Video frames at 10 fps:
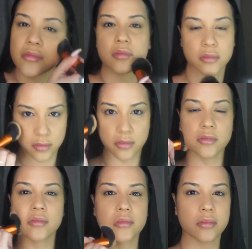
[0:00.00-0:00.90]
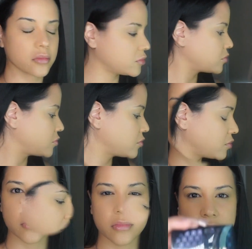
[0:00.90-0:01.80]
with the foundation.
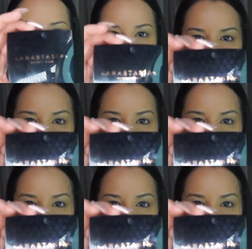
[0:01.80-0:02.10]
Lightly.